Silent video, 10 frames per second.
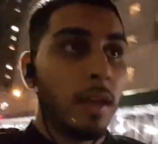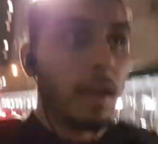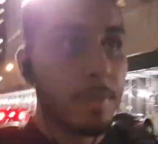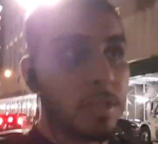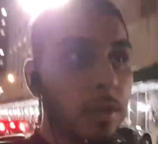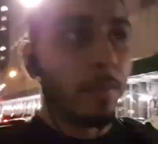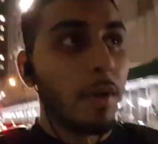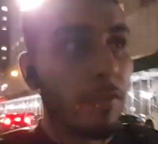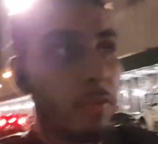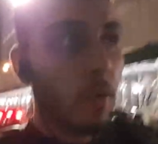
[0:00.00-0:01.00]
and I'm still about
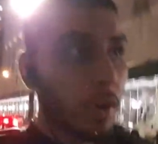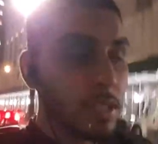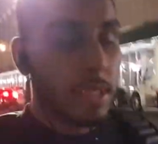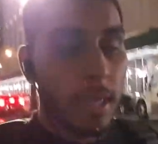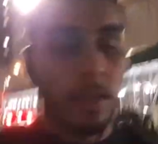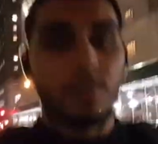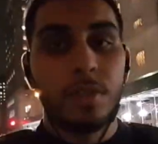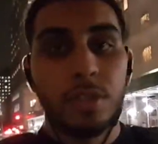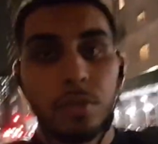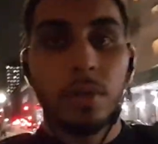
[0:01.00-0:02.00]
400 calories
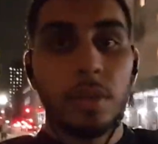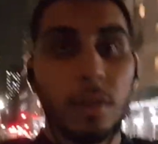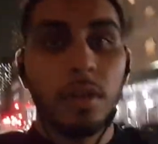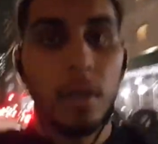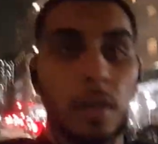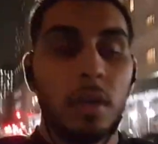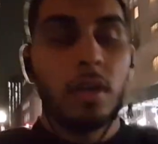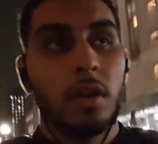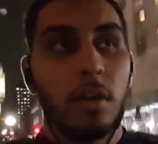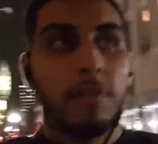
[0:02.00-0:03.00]
short
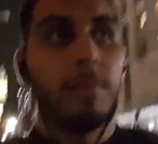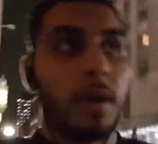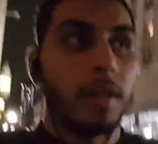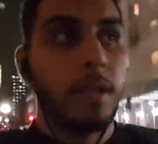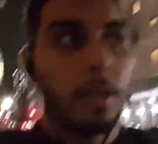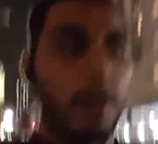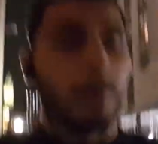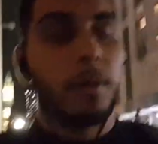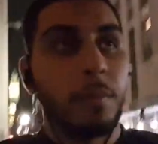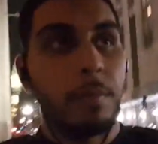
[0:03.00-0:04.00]
of my damn
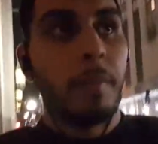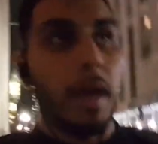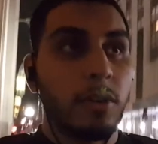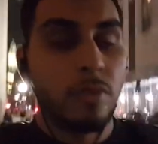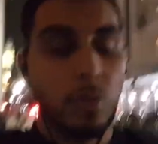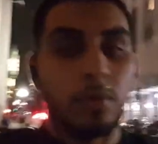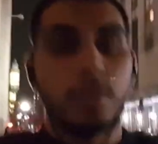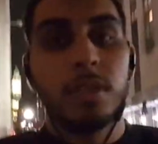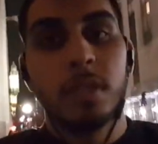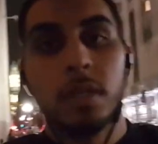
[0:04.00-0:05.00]

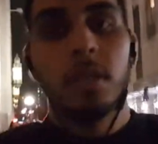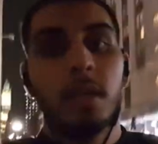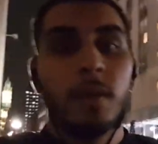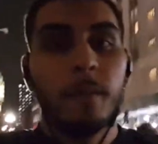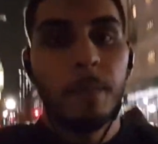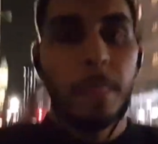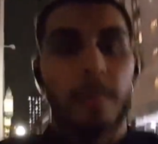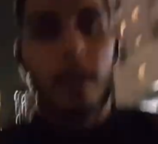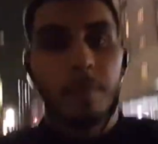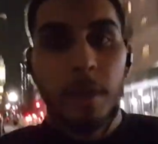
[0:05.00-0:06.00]
macros.
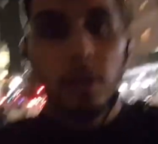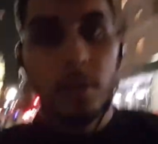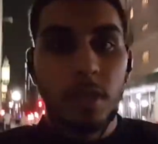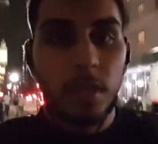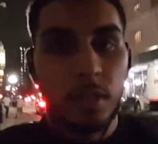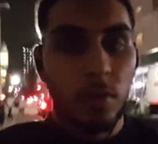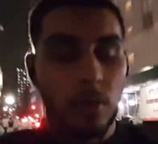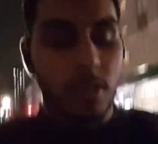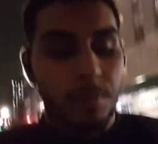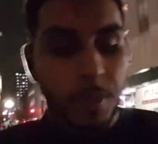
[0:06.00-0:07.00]
I might go to Ducky Donuts
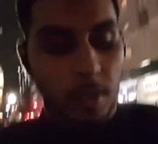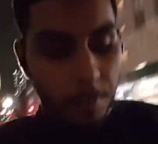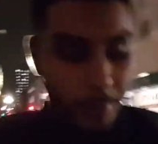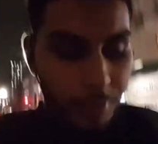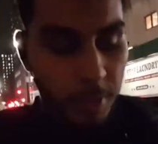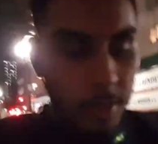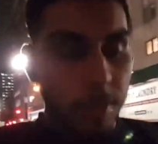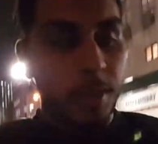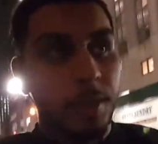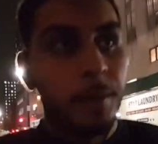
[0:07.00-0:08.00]
and pick up a thingy.
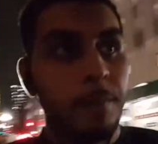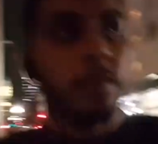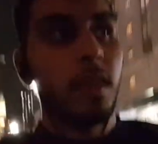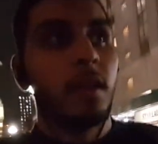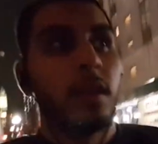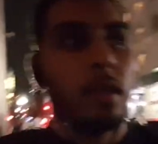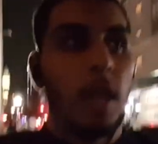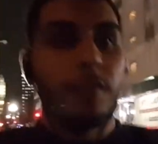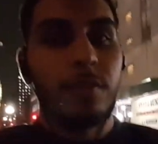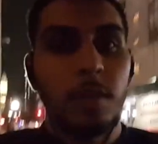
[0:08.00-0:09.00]

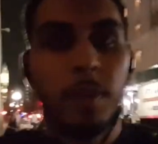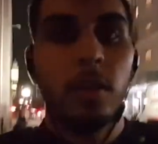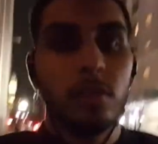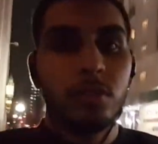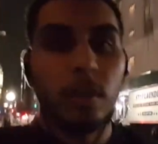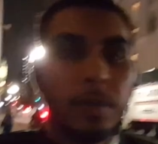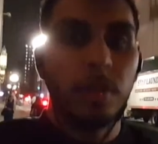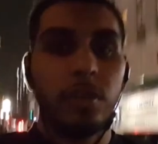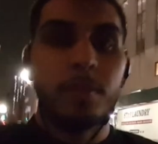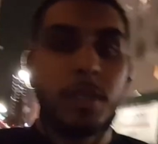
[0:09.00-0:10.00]
Everything bagel, strawberry
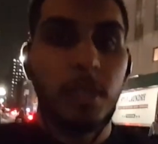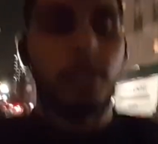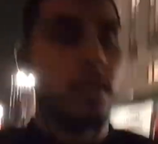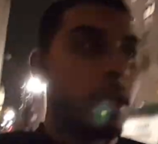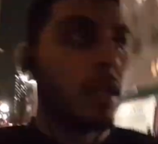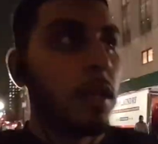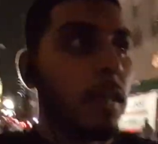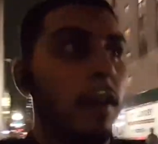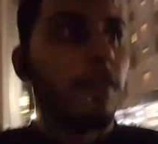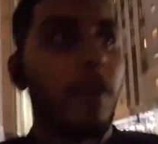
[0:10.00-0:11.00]
cream cheese.
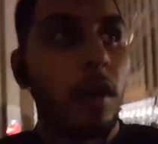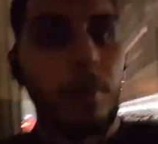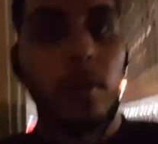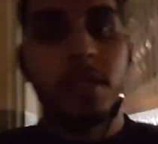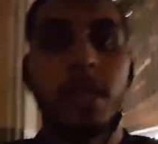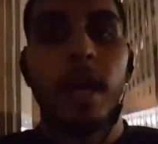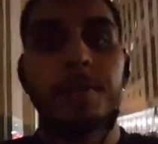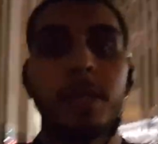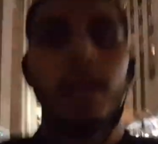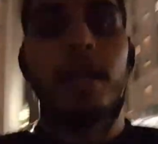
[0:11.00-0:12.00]
Follow me on
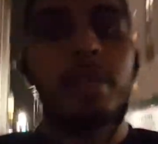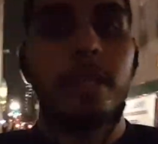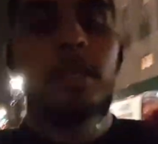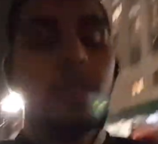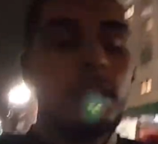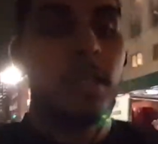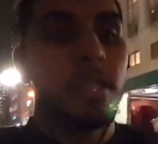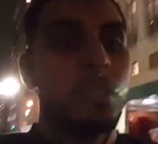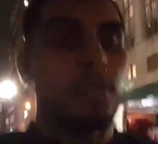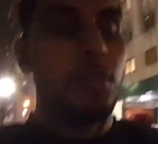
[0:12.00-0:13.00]
Snapchat
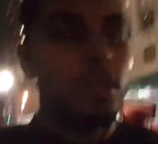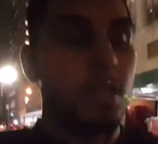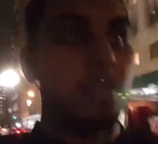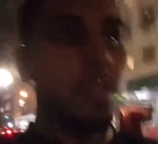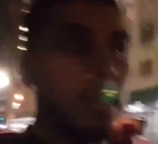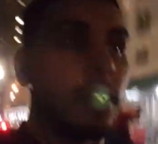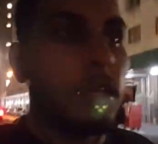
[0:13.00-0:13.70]
so you can see